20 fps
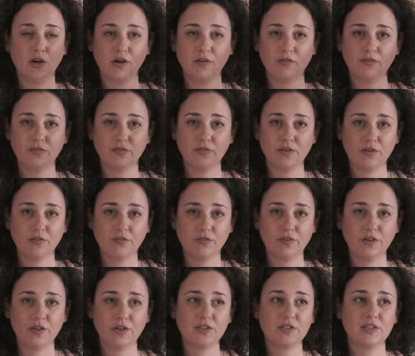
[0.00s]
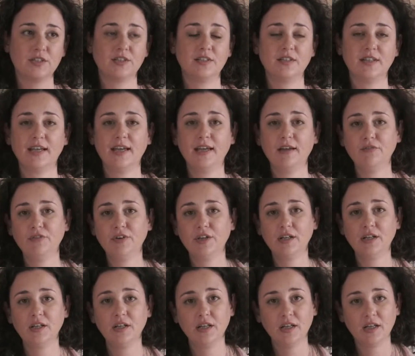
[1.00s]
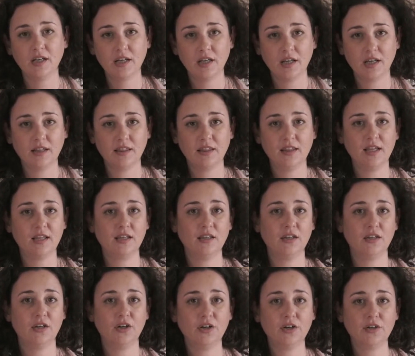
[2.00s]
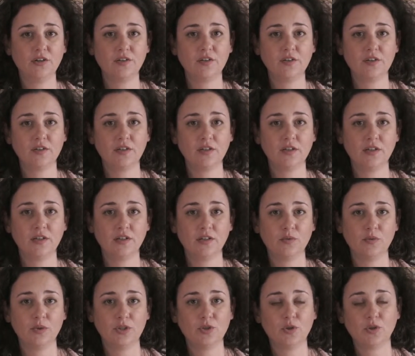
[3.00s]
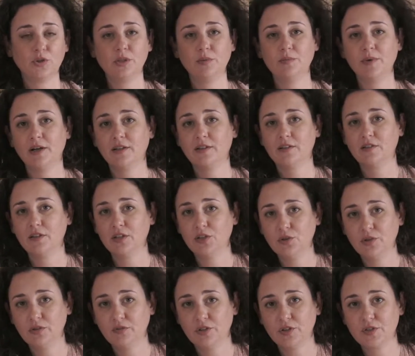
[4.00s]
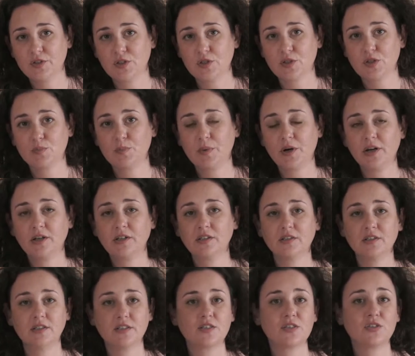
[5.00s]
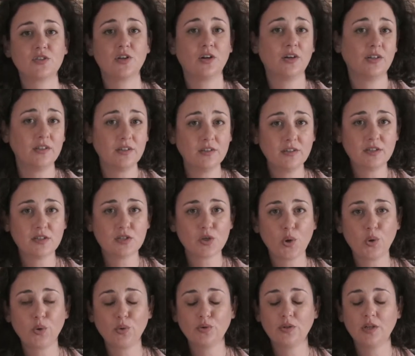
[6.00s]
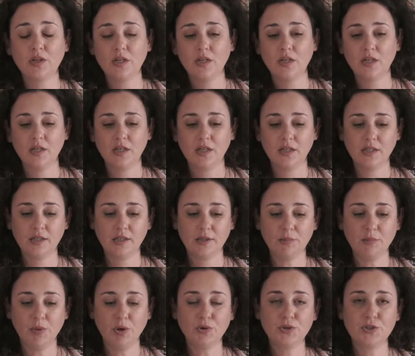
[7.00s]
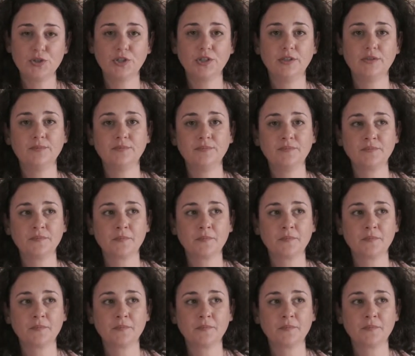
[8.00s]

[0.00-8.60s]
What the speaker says: of first the heaven and then the earth. We talked about the universal spark that started this whole motion.